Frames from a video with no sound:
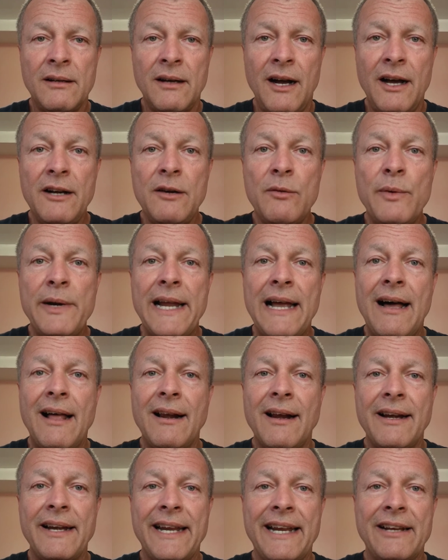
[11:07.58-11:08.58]

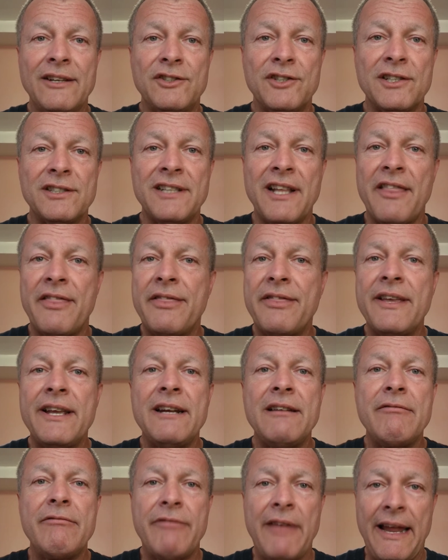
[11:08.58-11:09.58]
Unreality is just a
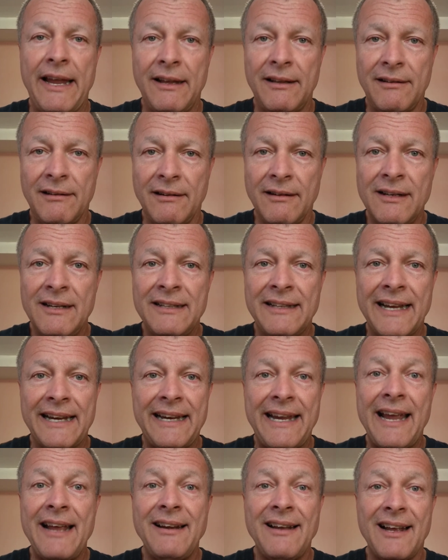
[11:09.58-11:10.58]
thin veil that
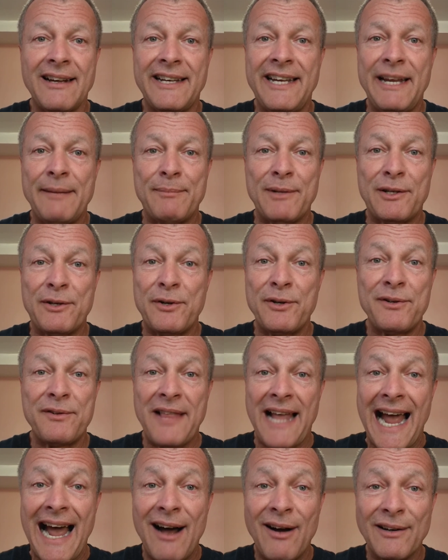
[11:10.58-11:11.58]
cannot keep the truth
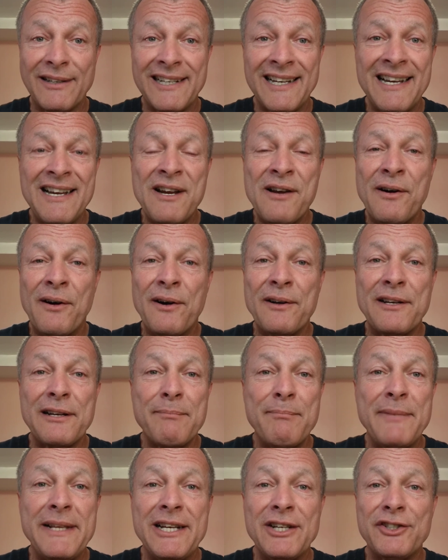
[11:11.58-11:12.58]
out or
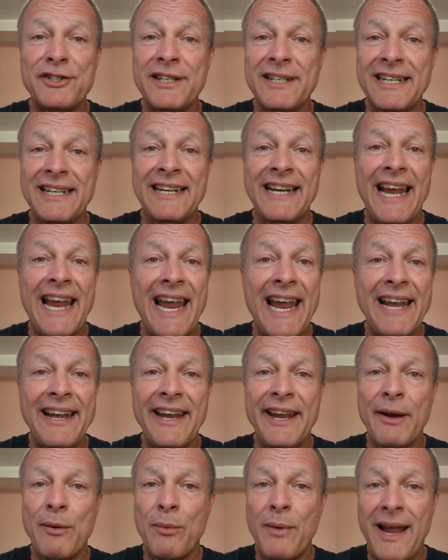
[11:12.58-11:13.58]
diminish it in
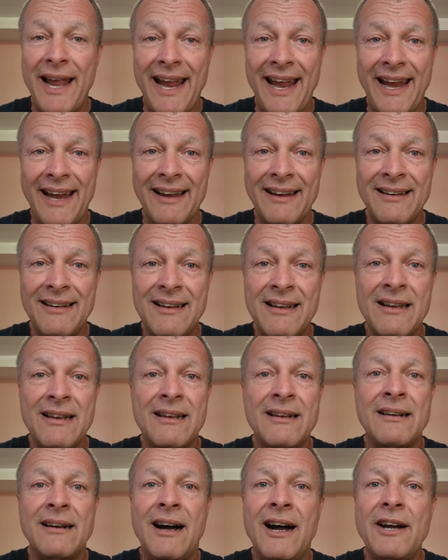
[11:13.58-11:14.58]
any way.
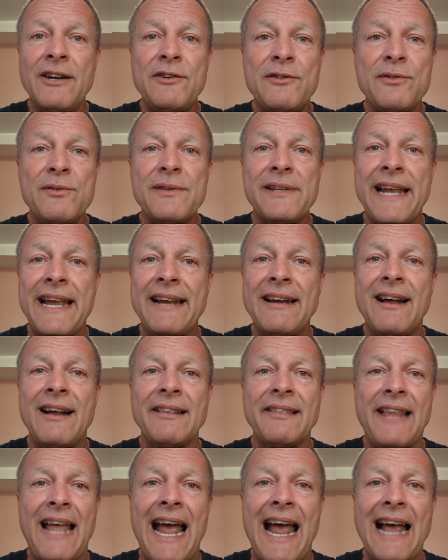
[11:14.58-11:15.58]
Untruth
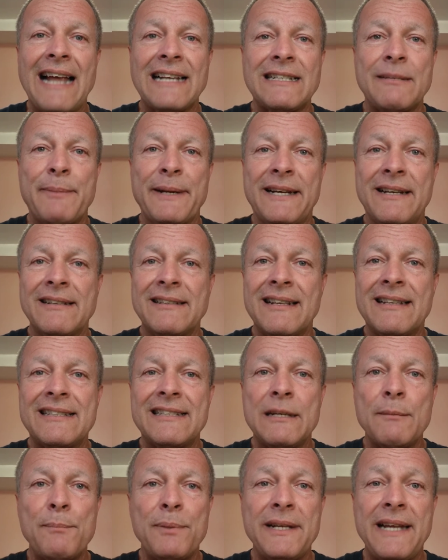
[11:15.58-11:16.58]
cannot last because it
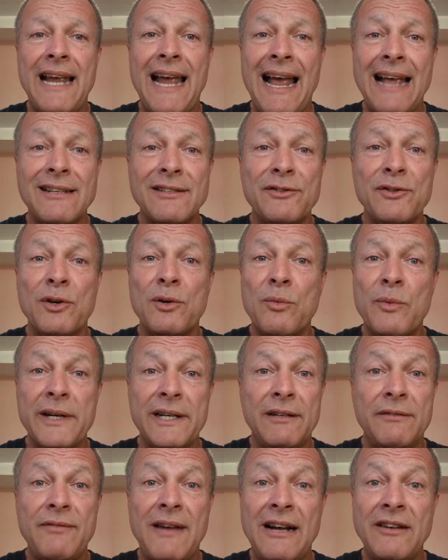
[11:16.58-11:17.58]
simply has no
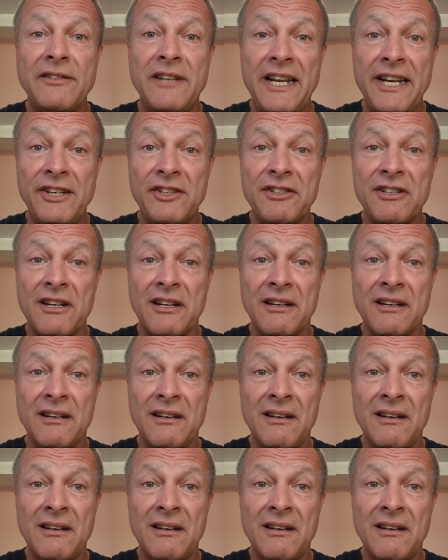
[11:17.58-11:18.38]
real foundation.